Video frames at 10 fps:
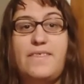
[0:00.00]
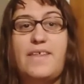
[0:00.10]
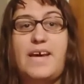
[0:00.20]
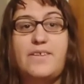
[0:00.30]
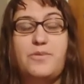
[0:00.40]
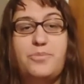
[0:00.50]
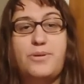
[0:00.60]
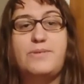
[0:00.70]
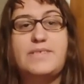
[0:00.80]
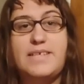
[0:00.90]
that the
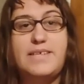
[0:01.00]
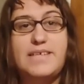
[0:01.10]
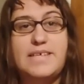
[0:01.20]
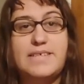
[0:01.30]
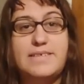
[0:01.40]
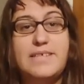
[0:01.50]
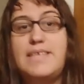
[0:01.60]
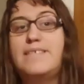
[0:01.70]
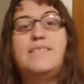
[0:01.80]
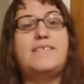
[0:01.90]
protein is
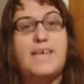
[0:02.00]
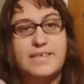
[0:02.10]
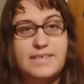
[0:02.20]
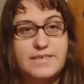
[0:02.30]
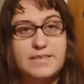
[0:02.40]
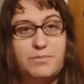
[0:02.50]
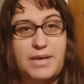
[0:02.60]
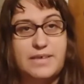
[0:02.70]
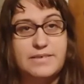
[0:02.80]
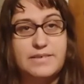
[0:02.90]
detecting
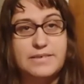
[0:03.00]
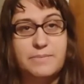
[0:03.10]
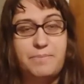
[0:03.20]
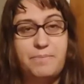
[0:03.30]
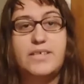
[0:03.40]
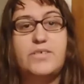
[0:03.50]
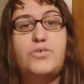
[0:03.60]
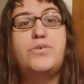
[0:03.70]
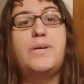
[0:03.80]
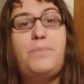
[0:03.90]
smells,
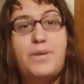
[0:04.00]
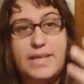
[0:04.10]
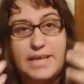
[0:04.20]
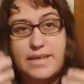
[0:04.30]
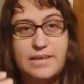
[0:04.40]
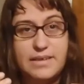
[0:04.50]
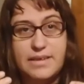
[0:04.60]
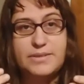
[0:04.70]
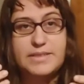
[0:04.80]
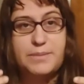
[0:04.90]
contributing
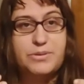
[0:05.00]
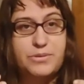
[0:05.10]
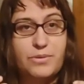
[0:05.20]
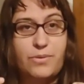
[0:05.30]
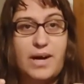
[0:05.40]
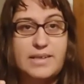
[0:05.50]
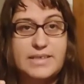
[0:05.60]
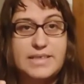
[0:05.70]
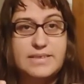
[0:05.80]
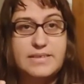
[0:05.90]
perceptual
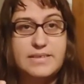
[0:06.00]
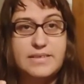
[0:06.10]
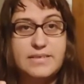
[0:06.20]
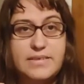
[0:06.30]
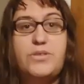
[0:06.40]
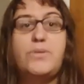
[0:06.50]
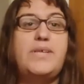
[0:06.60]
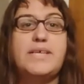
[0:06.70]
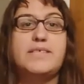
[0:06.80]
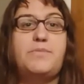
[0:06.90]
qualities to
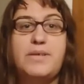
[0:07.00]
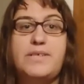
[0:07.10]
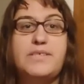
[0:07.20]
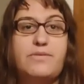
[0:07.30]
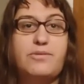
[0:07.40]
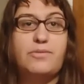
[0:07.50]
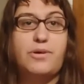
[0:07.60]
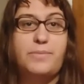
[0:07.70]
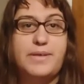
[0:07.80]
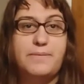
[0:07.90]
the experience of
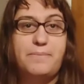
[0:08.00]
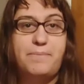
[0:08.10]
aroma?